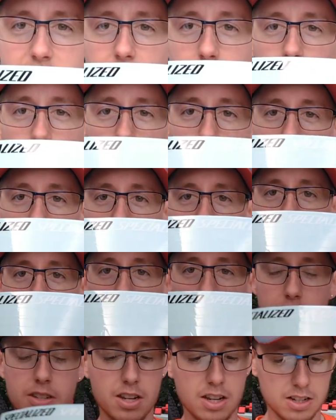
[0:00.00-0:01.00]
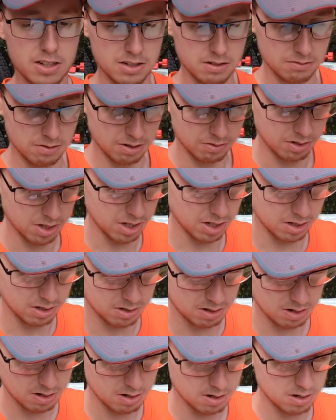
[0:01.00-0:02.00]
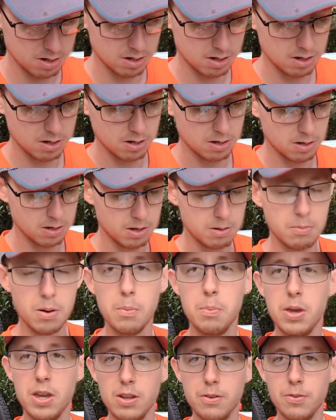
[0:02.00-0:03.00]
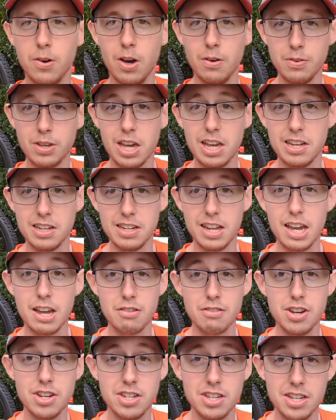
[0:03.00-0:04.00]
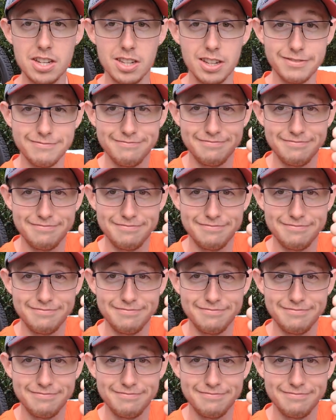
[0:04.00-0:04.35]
some other stickers around here. My PS5 again decorated.